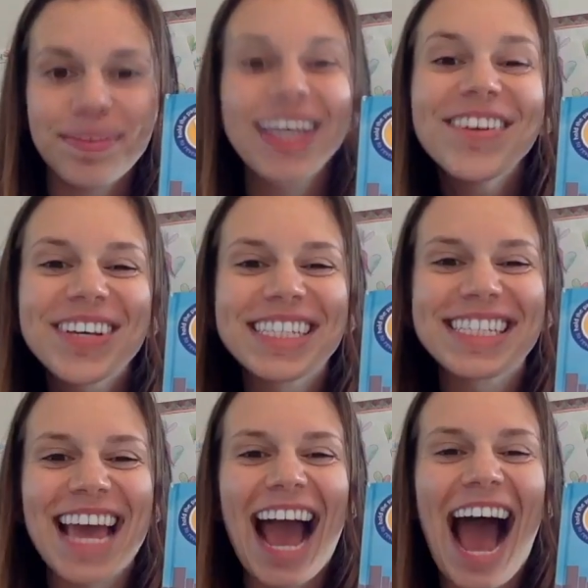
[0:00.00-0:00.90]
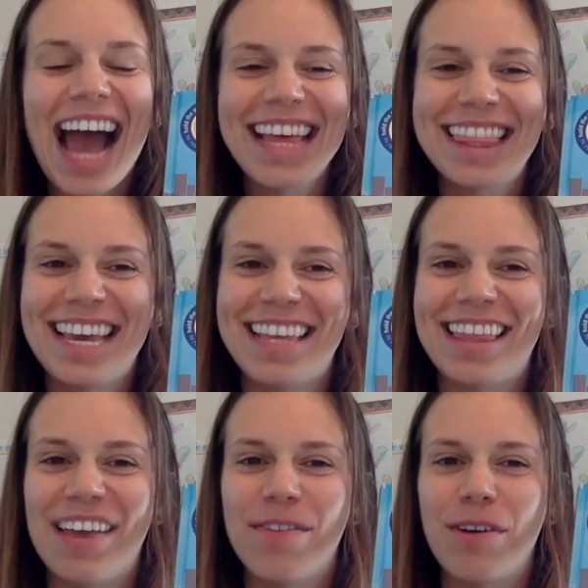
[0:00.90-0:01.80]
You can say, I think
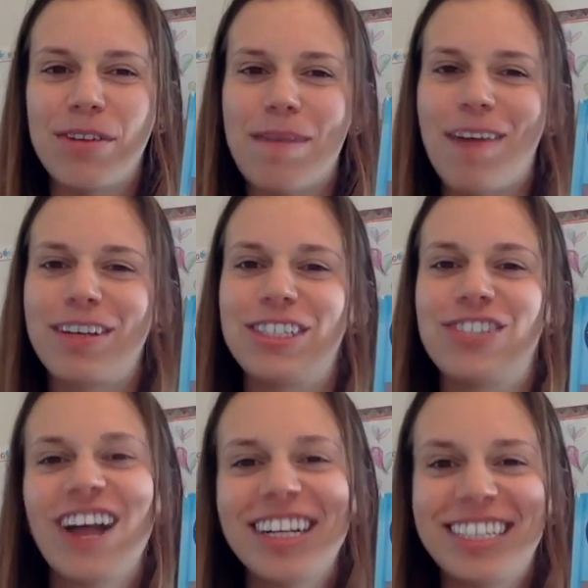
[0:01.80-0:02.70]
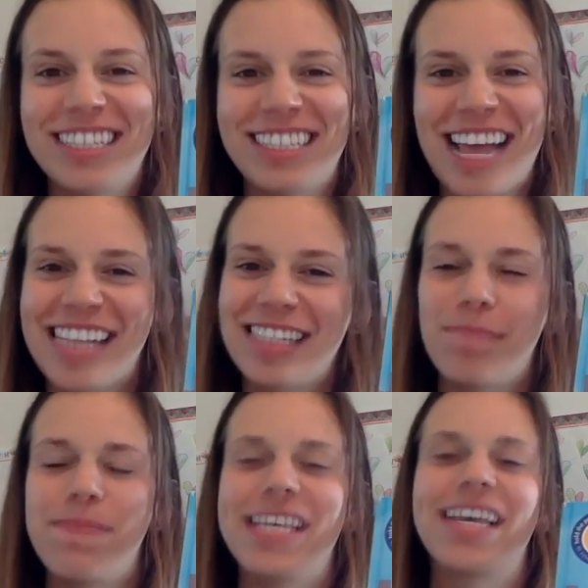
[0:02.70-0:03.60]
they wrote about construction sites
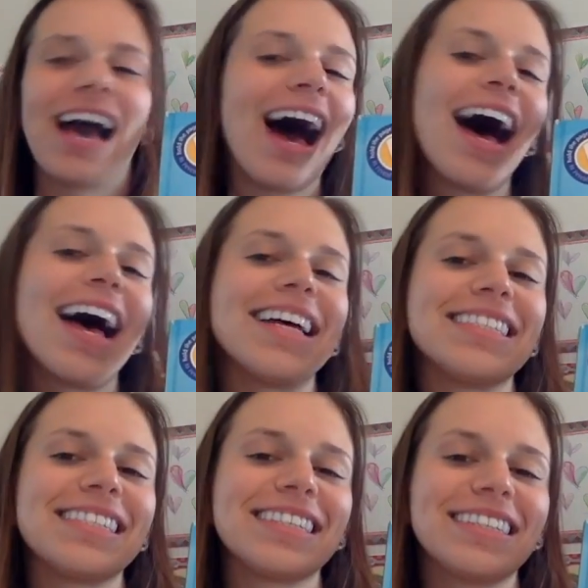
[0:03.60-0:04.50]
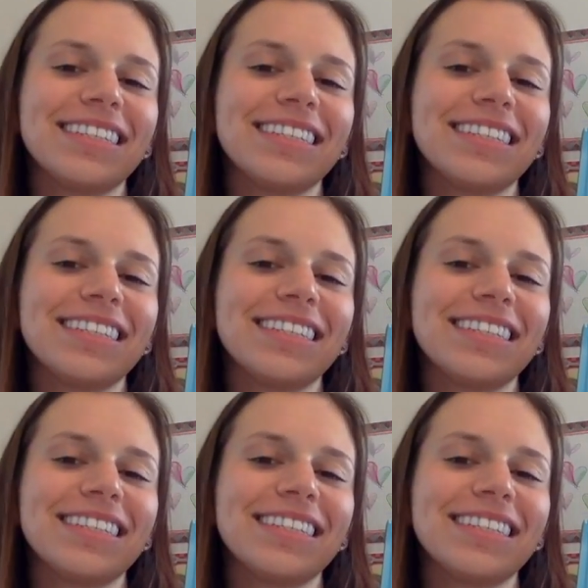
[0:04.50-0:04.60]
because.